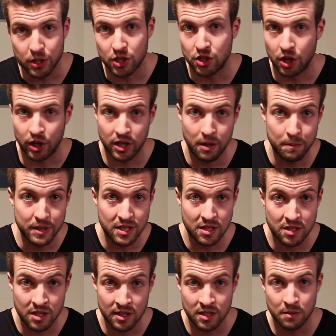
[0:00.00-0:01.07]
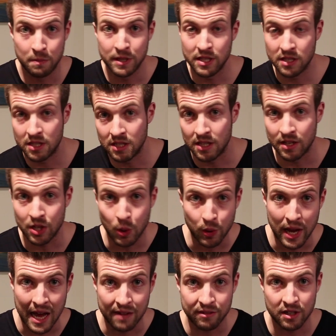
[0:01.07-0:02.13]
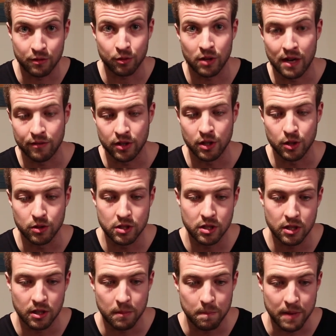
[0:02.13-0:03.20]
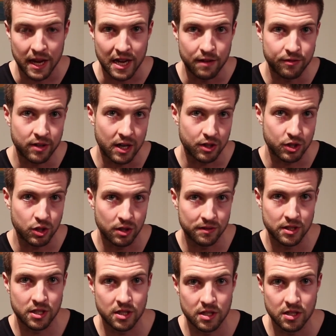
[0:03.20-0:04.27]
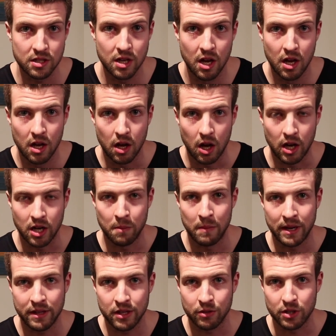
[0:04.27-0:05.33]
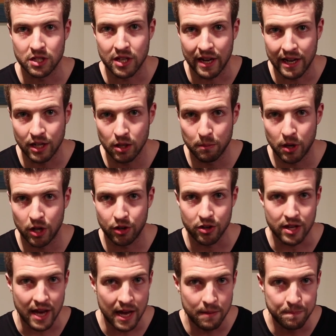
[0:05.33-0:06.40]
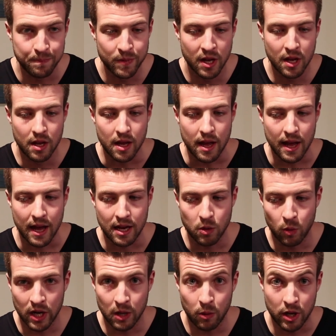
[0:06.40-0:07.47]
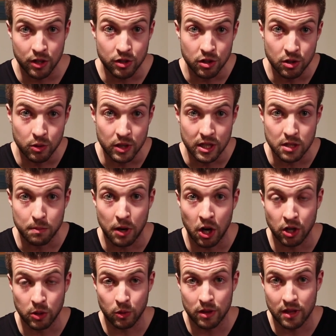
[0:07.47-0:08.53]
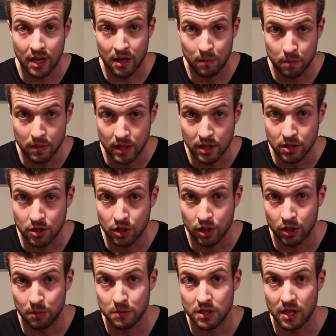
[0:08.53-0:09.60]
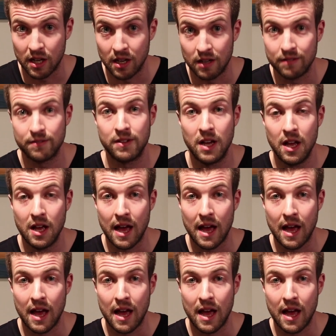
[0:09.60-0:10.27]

be startup businesses, businesses that don't have enough revenue to pay for our services on a monthly retainer model yet. And what I want to do is partner with them in terms of